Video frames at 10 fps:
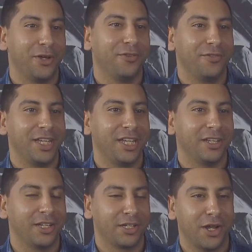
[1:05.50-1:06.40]

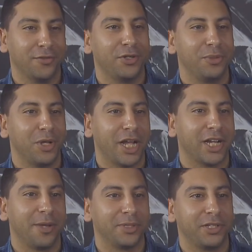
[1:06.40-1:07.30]
POV in Call of Duty
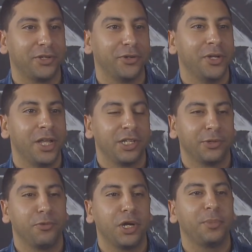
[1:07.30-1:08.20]
Black Ops 2,
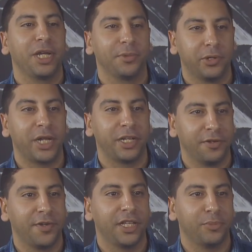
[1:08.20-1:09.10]
so we want to be able to
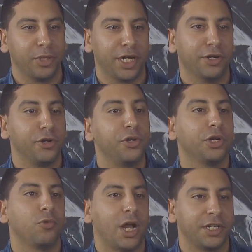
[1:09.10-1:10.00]
identify the player and who
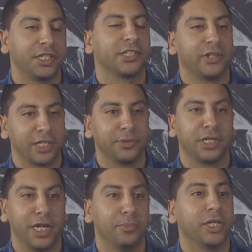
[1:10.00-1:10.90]
you're watching, so that's what
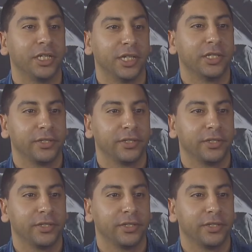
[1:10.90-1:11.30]
the nameplate